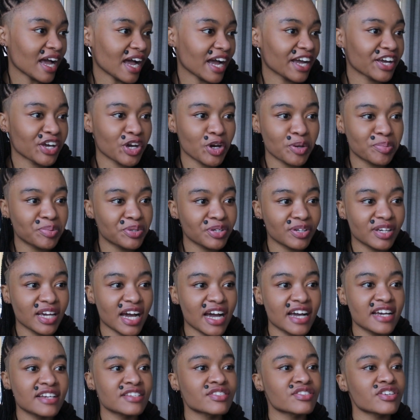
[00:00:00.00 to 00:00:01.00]
I hope you
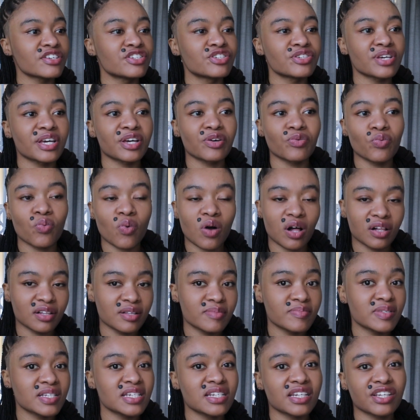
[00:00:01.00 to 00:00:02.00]
guys are doing well.
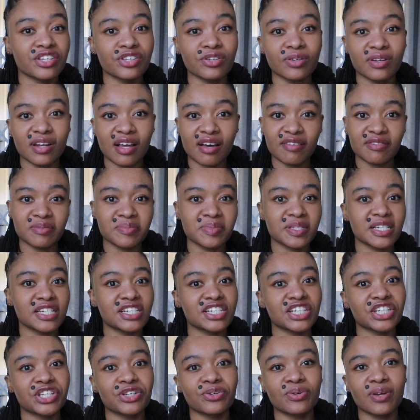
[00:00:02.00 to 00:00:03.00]
I'm sending you love, I'm
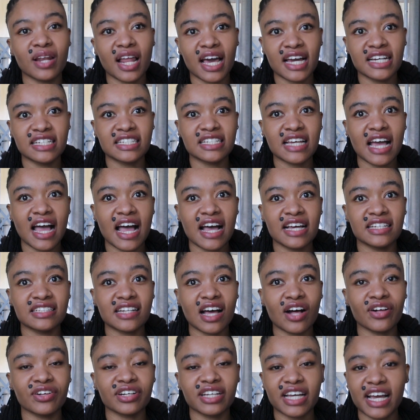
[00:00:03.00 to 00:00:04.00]
sending you light, and
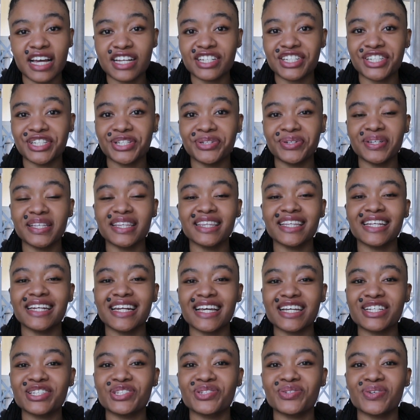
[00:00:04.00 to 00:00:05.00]
I'll catch you in the
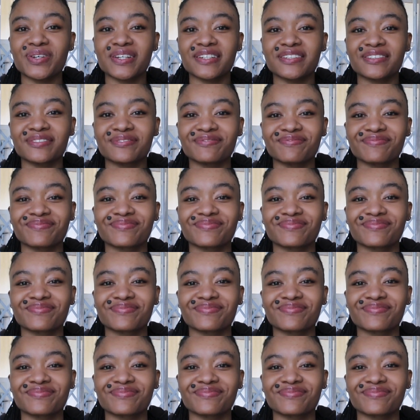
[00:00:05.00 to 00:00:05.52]
next one.